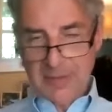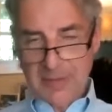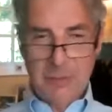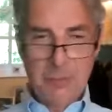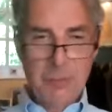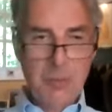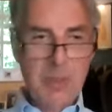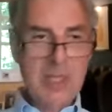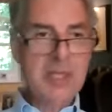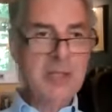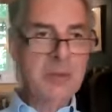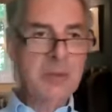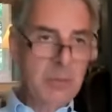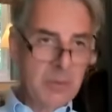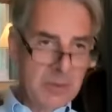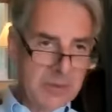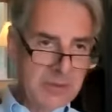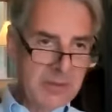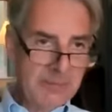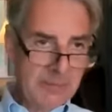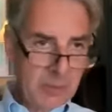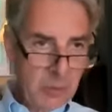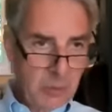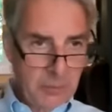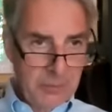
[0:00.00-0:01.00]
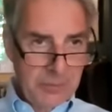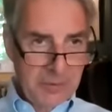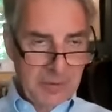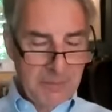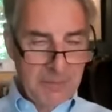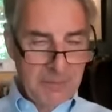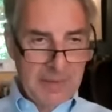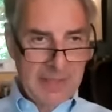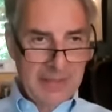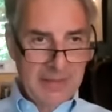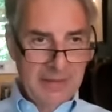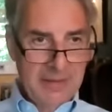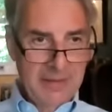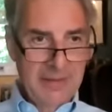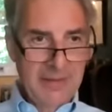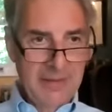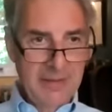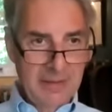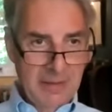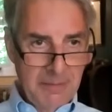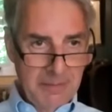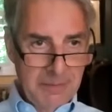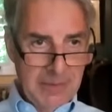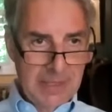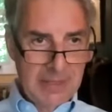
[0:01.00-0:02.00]
which was, of course, the
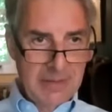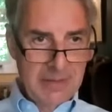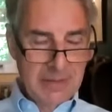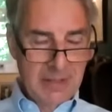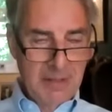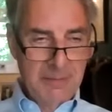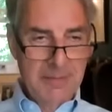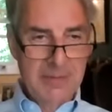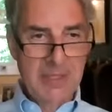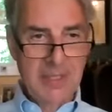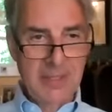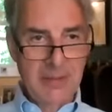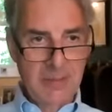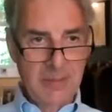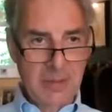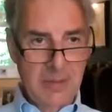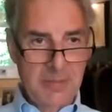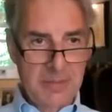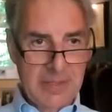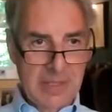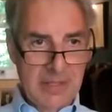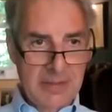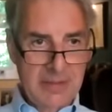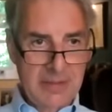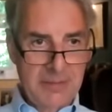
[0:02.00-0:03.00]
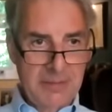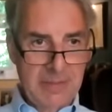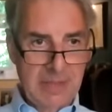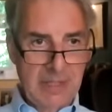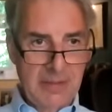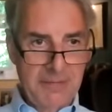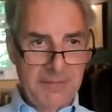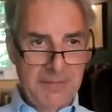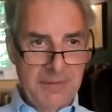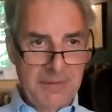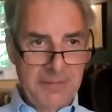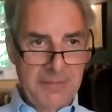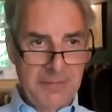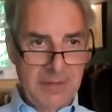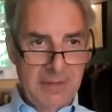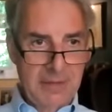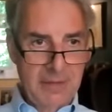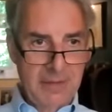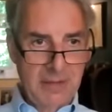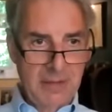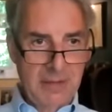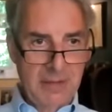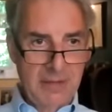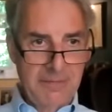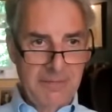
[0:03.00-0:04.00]
big subject we obsessed about for
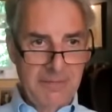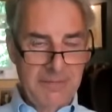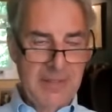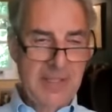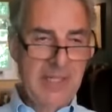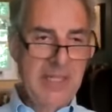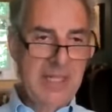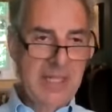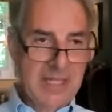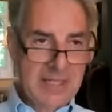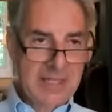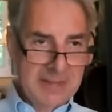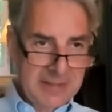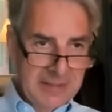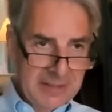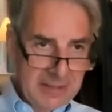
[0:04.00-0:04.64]
3.5 years.